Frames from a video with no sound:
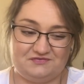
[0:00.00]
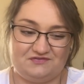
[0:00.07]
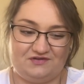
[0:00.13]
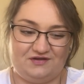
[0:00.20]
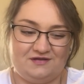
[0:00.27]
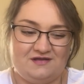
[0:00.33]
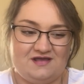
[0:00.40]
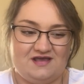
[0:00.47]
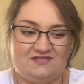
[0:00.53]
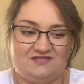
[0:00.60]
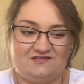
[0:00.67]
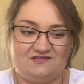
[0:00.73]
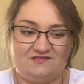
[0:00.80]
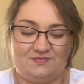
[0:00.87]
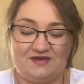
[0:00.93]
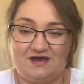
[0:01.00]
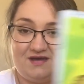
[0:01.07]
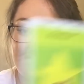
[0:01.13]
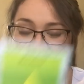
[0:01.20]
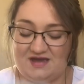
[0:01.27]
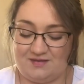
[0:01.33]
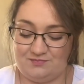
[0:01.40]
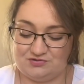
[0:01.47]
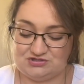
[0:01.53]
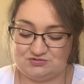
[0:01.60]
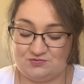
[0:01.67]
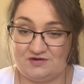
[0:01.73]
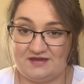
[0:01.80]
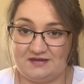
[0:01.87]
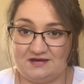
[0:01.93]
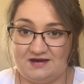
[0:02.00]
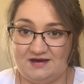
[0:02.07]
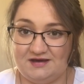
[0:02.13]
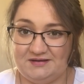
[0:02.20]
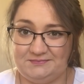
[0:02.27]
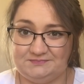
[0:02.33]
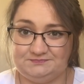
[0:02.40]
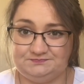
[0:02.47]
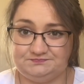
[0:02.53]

So this has become our bushwalking card,